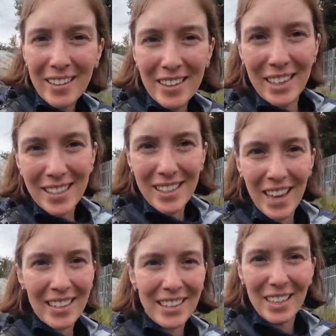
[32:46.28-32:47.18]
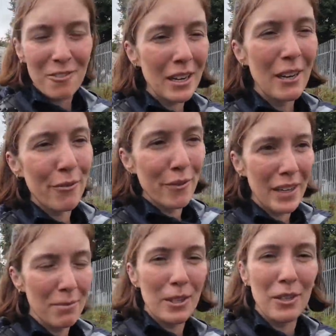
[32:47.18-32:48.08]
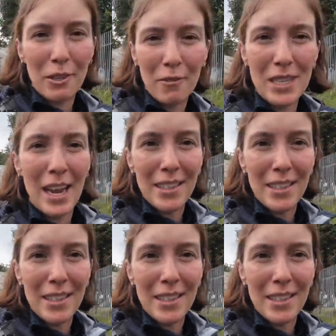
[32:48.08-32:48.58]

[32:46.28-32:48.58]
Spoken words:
things didn't really fit, because obviously